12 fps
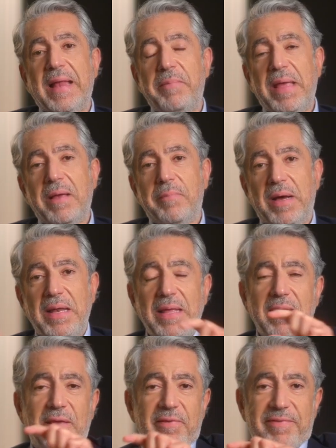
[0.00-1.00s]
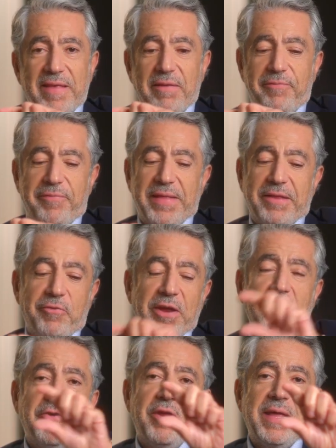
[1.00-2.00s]
make money is if it
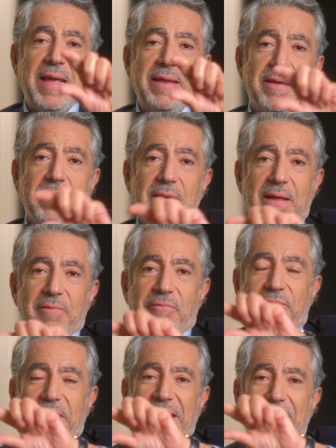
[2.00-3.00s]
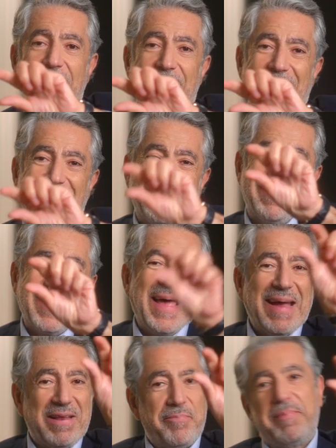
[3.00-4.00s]
recreated a very
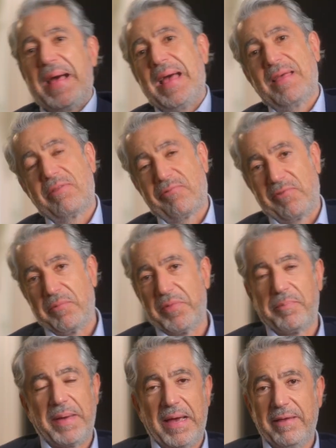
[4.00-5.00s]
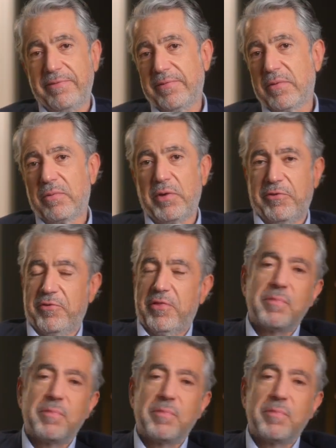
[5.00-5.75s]
exact path from the past, which the